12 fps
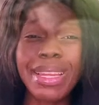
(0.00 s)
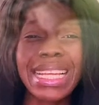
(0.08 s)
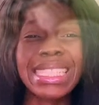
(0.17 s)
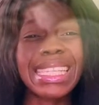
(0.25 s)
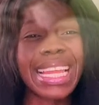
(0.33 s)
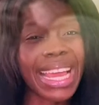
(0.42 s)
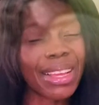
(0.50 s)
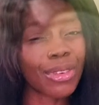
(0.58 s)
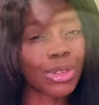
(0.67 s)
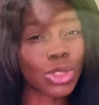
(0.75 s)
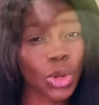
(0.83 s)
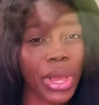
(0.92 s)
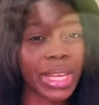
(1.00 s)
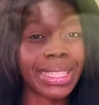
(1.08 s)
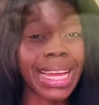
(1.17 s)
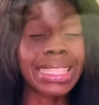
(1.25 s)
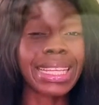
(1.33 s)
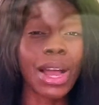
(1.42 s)
plants like soil
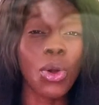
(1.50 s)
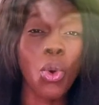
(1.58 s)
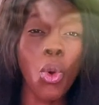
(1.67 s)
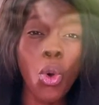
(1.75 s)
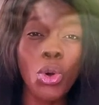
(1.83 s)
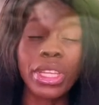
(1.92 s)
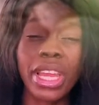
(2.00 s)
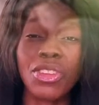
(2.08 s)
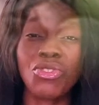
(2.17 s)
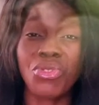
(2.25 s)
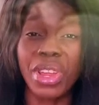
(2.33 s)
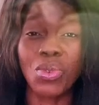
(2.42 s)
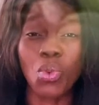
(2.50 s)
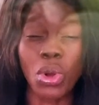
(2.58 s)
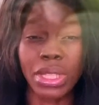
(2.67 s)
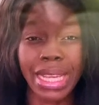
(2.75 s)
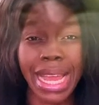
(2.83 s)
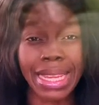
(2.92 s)
that can hold and drain
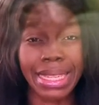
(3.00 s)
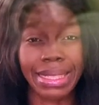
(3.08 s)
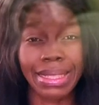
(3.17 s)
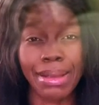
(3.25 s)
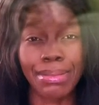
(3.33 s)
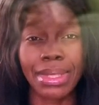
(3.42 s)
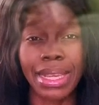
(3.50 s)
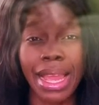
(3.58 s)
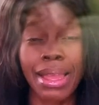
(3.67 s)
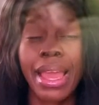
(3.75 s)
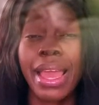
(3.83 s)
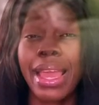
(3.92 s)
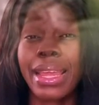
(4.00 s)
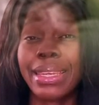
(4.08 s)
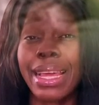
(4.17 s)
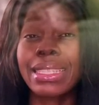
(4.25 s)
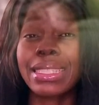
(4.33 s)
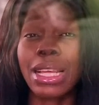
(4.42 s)
water at the same time,
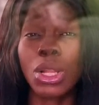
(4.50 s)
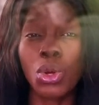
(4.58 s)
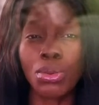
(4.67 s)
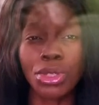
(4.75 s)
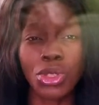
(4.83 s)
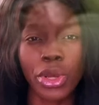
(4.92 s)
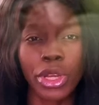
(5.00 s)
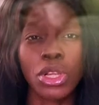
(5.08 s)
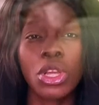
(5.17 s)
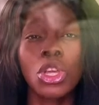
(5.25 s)
and that is a loam soil.